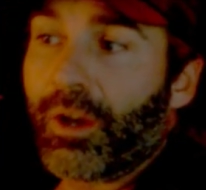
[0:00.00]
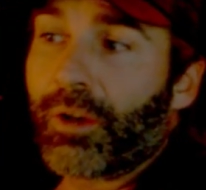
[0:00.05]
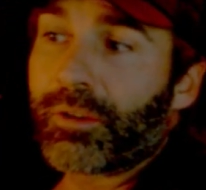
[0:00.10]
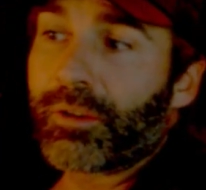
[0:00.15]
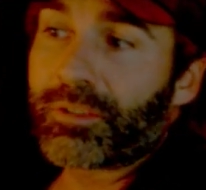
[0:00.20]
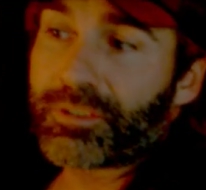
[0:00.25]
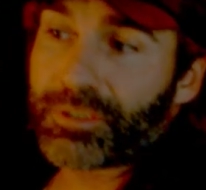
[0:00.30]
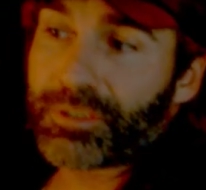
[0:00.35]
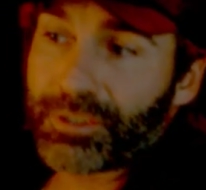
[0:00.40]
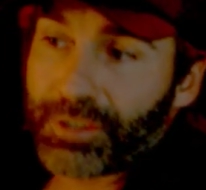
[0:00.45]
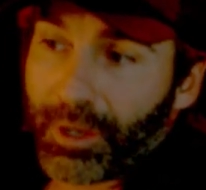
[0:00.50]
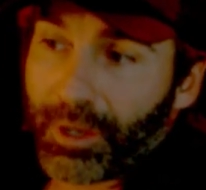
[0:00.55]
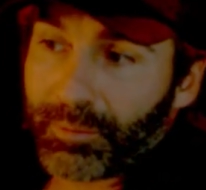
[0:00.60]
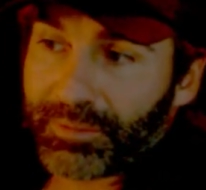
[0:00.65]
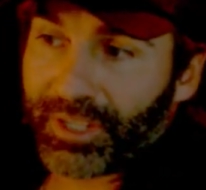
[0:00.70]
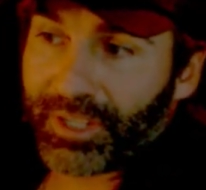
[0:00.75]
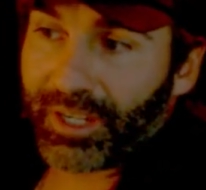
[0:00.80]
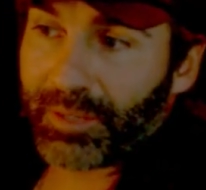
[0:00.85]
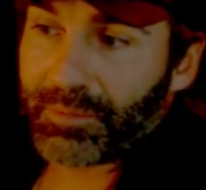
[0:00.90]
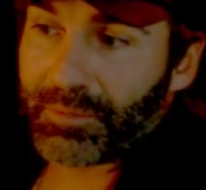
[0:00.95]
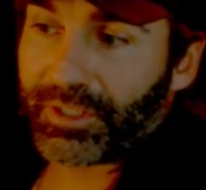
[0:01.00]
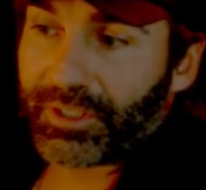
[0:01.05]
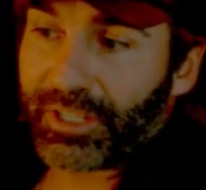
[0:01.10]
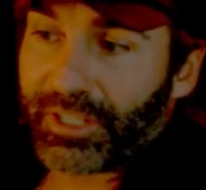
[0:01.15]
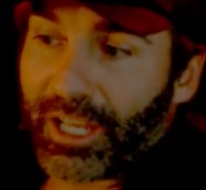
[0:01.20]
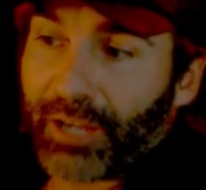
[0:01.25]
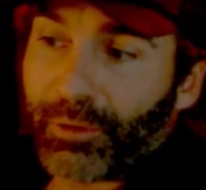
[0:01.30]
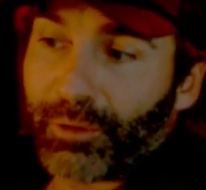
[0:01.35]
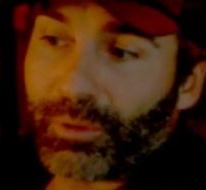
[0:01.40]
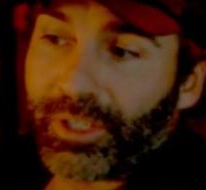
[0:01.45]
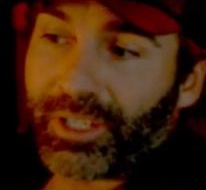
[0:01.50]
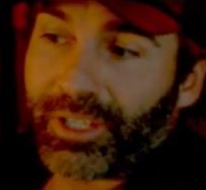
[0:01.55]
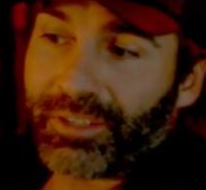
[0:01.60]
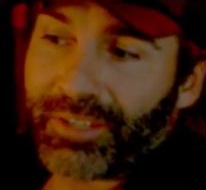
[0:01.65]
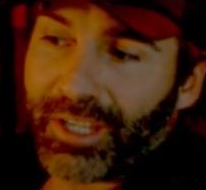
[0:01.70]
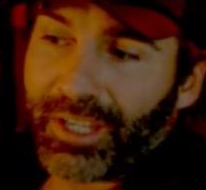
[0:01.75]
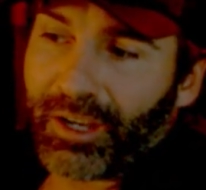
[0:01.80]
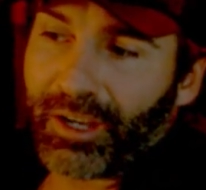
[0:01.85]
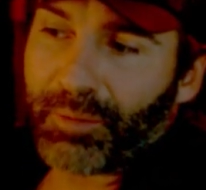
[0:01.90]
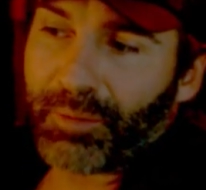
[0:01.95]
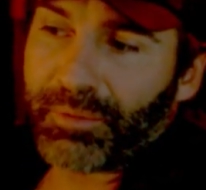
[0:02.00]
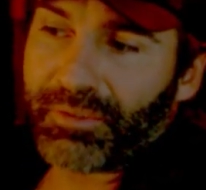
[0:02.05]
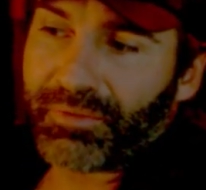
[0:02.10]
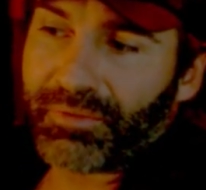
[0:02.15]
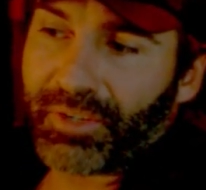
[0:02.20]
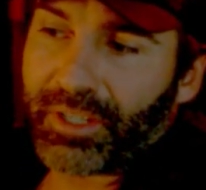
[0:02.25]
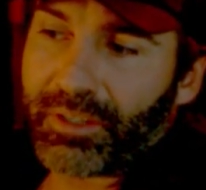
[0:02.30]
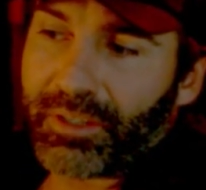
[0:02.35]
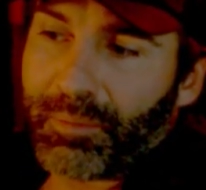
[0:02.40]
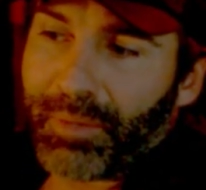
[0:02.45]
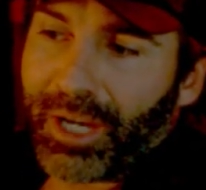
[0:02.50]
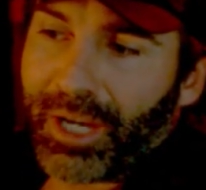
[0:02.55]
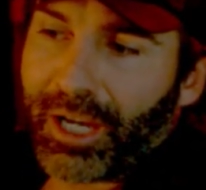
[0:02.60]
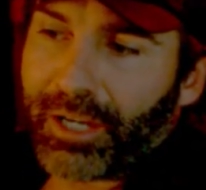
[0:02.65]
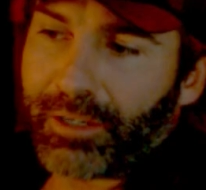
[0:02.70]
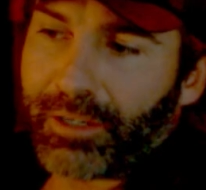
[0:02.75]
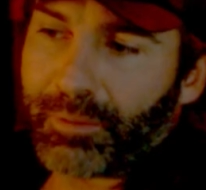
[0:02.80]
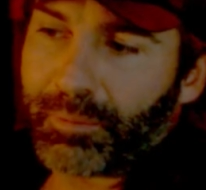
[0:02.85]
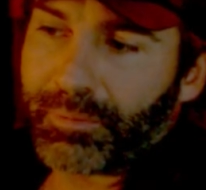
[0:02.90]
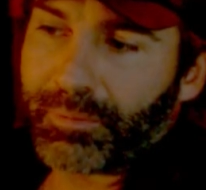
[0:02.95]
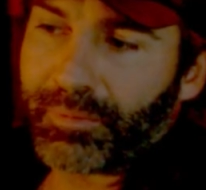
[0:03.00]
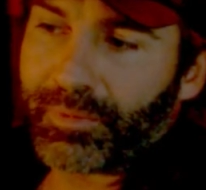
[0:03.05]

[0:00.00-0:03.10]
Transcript: sometimes not only can that help you find the bottom,